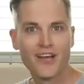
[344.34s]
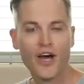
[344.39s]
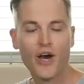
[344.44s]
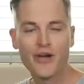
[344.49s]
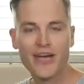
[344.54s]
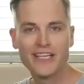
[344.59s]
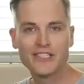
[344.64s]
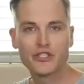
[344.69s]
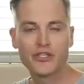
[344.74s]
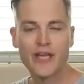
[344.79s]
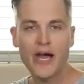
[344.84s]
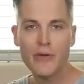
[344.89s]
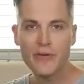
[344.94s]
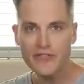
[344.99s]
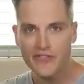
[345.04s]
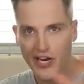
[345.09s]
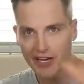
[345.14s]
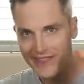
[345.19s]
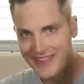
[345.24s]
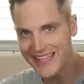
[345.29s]
Okay, so now
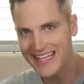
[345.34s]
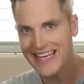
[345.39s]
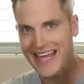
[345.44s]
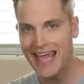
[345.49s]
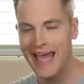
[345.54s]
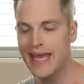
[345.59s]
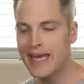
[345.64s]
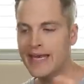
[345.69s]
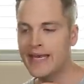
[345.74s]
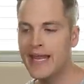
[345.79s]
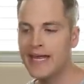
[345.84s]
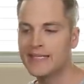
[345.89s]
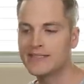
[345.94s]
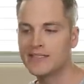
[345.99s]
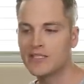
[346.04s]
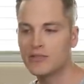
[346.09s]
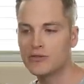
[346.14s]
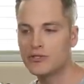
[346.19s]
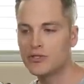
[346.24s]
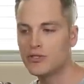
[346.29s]
we've got the Canon
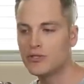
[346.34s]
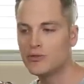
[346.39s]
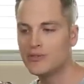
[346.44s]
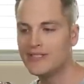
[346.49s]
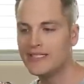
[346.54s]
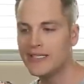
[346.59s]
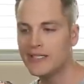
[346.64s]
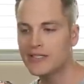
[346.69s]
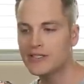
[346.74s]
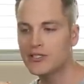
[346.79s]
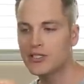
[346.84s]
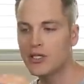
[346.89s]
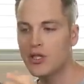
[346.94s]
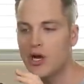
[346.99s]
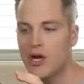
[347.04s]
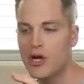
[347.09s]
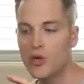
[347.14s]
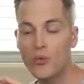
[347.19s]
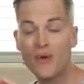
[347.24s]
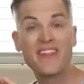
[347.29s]
SL2
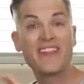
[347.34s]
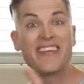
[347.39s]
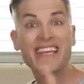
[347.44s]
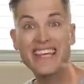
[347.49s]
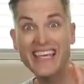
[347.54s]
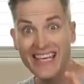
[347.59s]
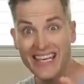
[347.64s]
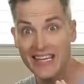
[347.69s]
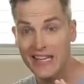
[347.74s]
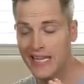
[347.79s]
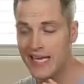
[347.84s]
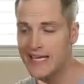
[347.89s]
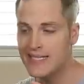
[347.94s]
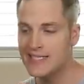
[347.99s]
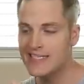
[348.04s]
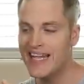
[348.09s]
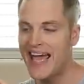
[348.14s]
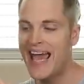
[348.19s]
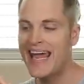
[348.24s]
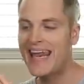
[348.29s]
DSLR with the kit
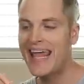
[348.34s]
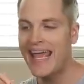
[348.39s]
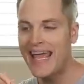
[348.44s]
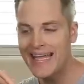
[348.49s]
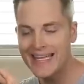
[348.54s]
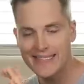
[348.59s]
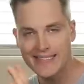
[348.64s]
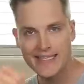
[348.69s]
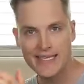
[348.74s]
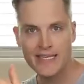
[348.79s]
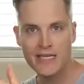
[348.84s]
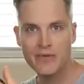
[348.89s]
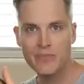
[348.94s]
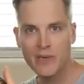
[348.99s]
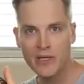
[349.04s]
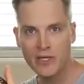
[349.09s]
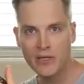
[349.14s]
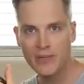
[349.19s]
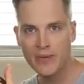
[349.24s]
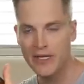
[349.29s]
lens at 18
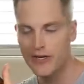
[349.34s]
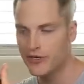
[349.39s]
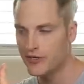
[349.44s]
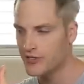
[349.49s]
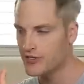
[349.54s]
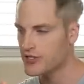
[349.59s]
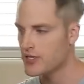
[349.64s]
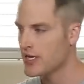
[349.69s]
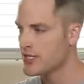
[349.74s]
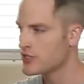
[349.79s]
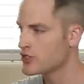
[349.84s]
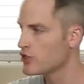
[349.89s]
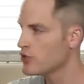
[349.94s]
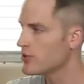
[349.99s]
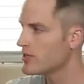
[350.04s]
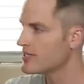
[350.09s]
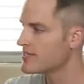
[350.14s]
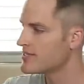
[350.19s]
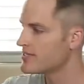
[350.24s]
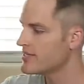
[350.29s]
millimeters. And so
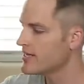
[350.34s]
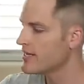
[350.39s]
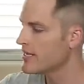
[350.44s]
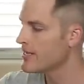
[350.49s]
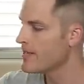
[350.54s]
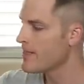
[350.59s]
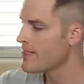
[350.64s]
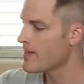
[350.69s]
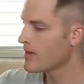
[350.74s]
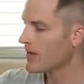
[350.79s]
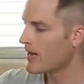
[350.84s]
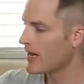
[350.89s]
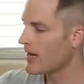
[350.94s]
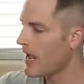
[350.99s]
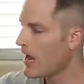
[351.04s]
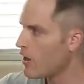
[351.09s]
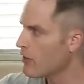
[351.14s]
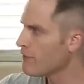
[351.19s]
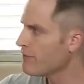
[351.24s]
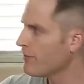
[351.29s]
you could see kind
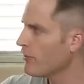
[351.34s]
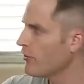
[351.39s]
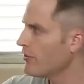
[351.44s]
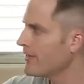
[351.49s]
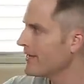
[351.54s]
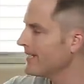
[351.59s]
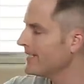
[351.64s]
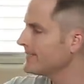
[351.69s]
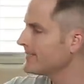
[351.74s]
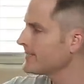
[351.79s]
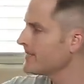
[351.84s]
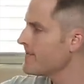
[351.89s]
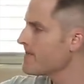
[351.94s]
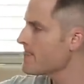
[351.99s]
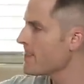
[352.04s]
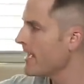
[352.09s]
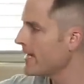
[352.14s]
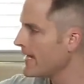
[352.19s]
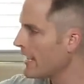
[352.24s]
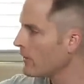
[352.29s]
of how far it is.
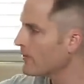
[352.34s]
And